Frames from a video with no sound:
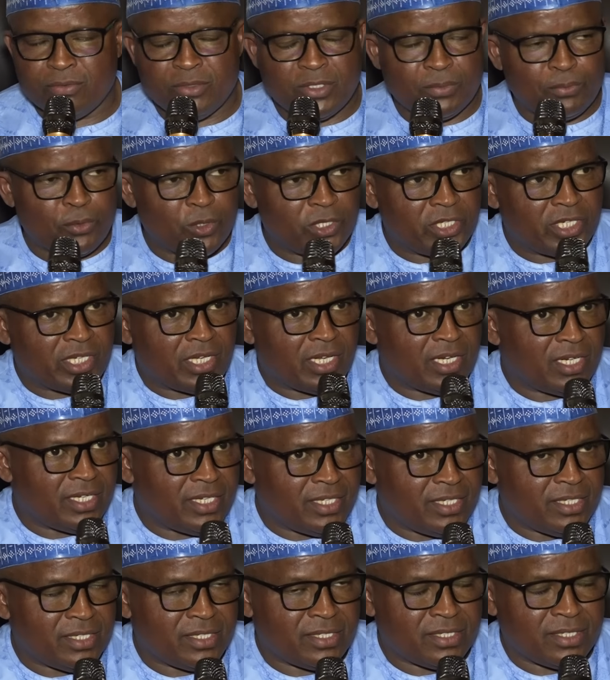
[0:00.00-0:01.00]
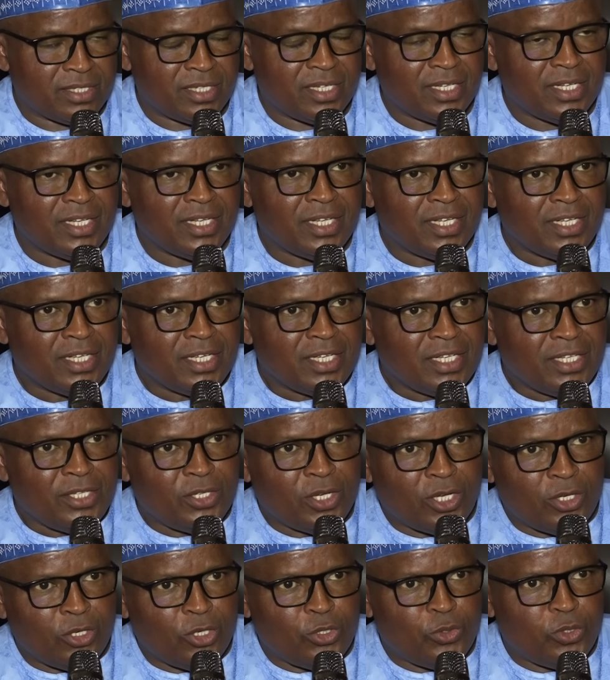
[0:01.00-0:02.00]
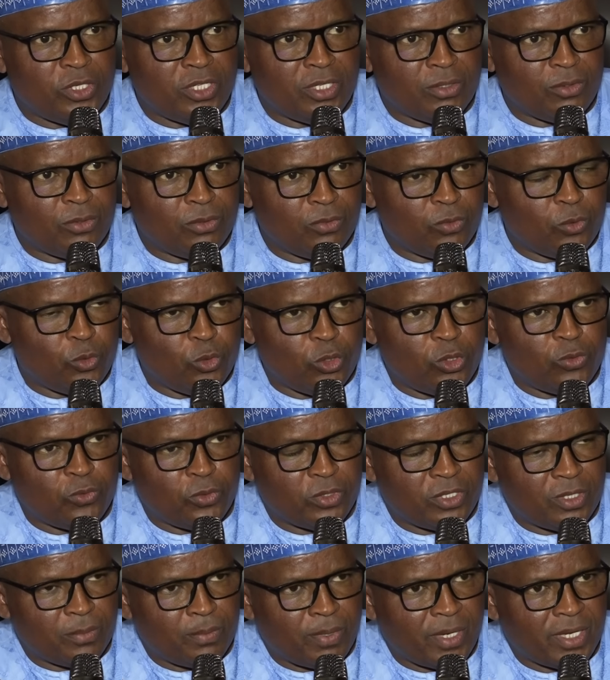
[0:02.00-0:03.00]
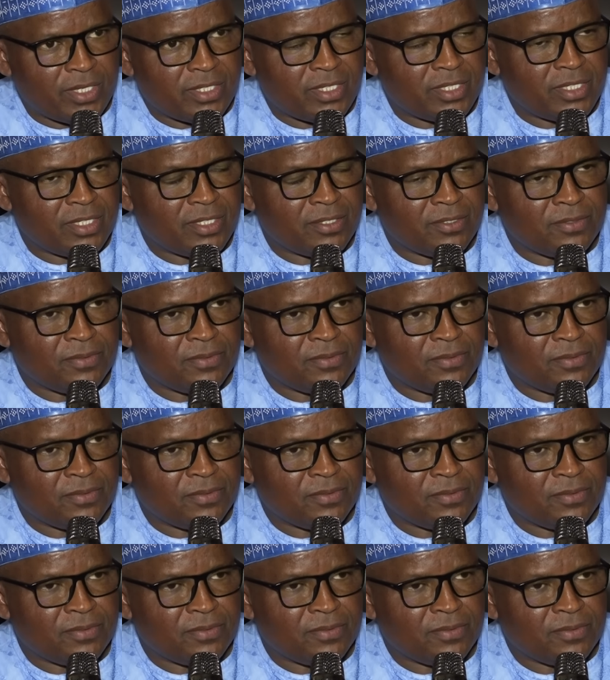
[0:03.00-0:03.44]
with political leaders, you are not doing good for the party.